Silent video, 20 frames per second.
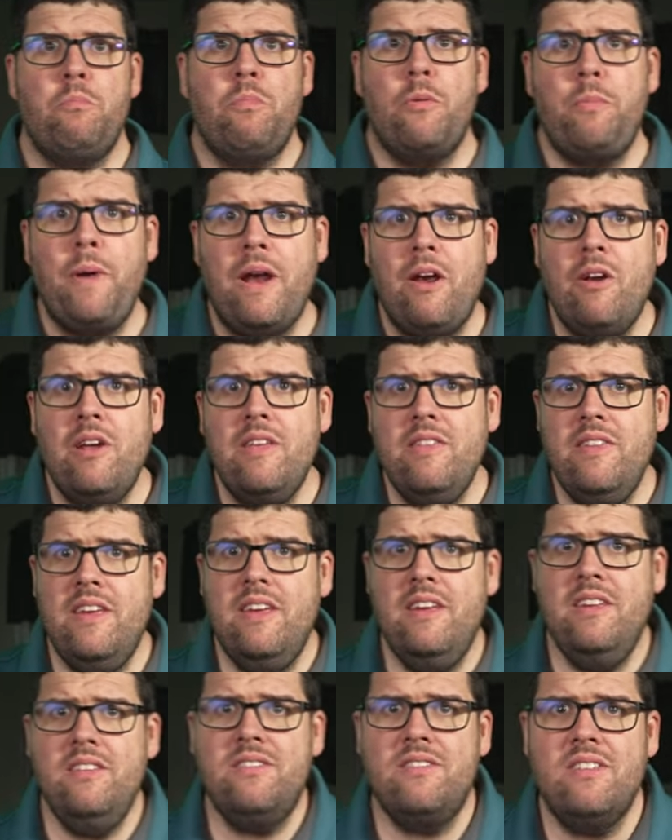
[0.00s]
Preparing
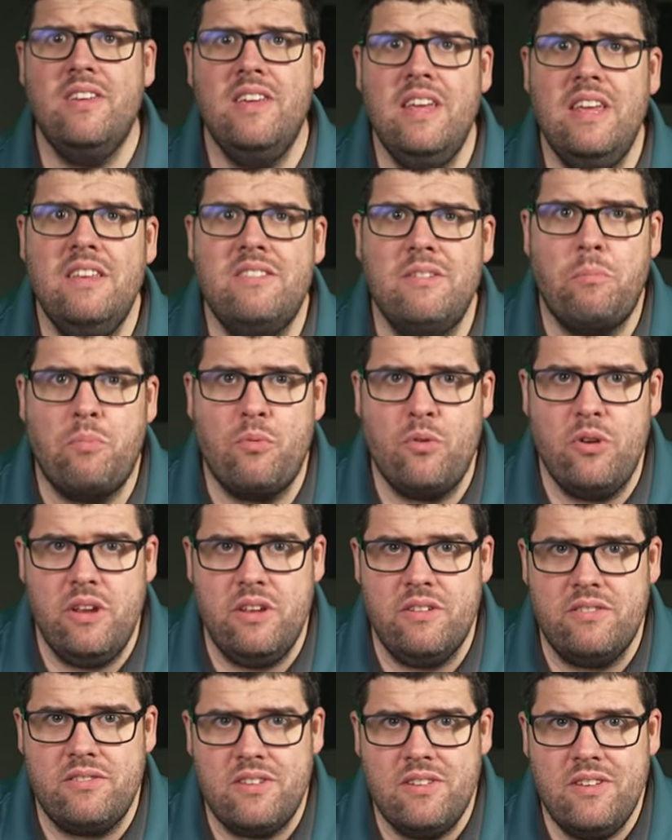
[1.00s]
these is a
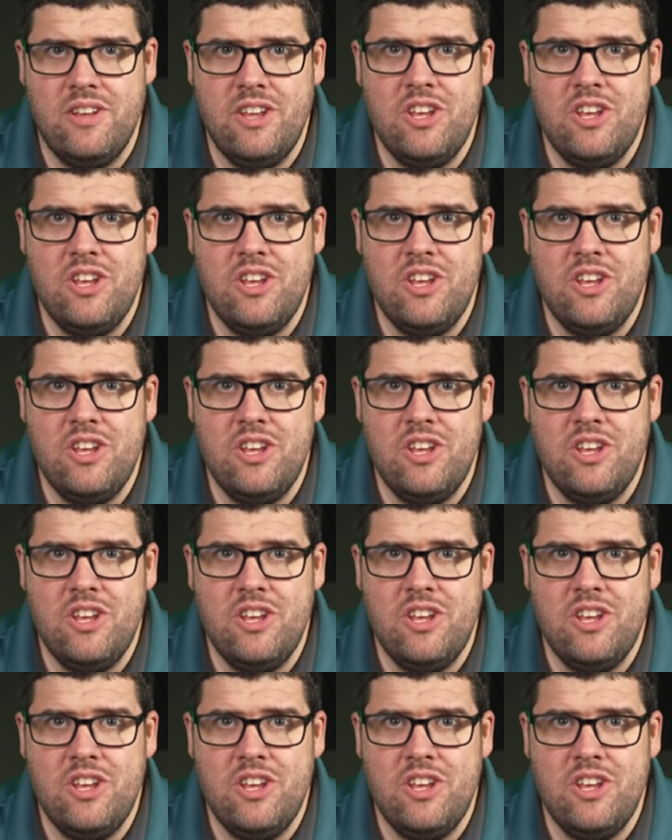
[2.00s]
breeze.